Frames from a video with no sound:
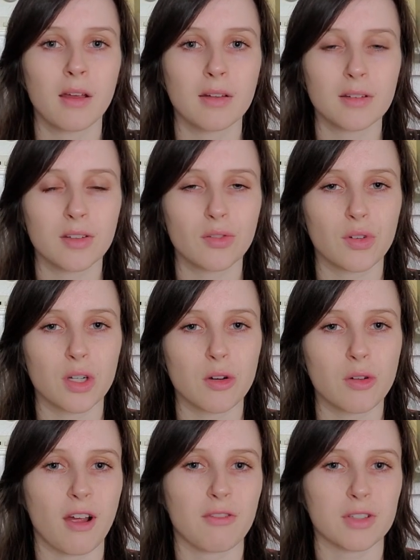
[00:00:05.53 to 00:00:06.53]
In this
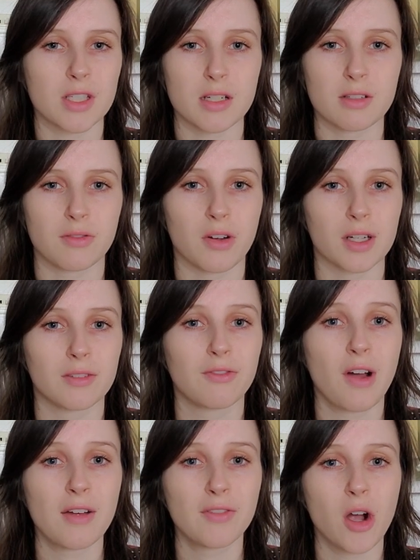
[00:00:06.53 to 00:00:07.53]
video, I've identified
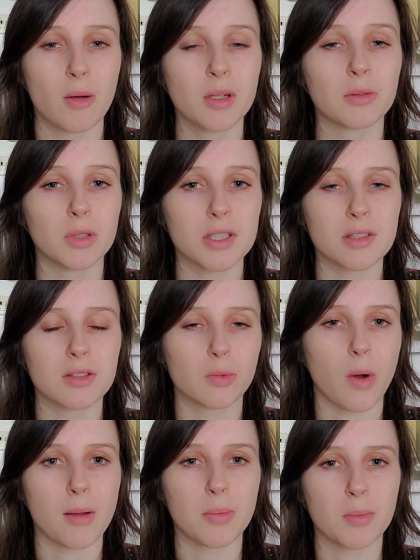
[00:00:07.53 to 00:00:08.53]
5 common reasons
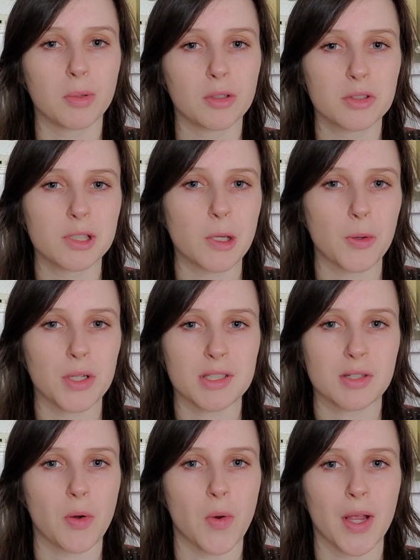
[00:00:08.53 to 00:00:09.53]
why people are slow at
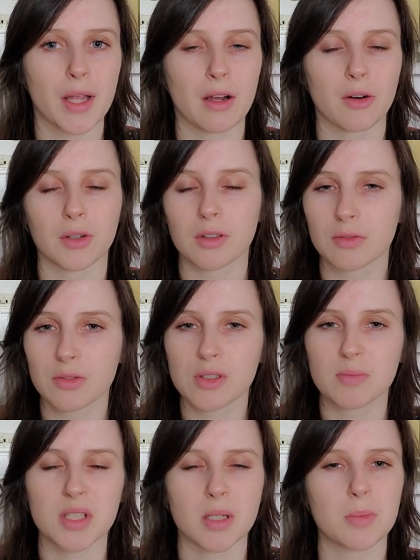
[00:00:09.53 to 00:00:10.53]
sewing, and I'll give you
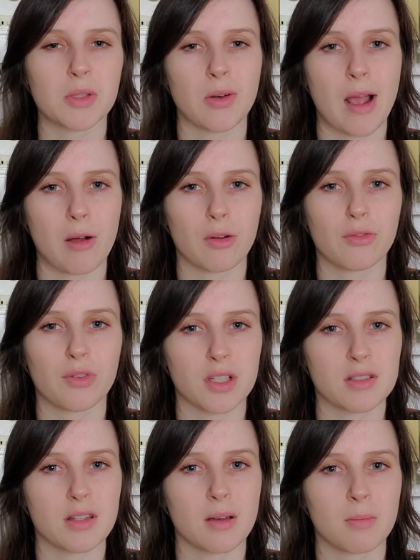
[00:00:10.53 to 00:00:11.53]
some tips on how to
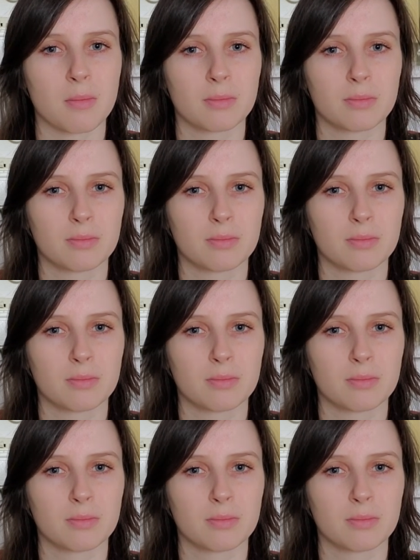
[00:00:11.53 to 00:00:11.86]
fix them.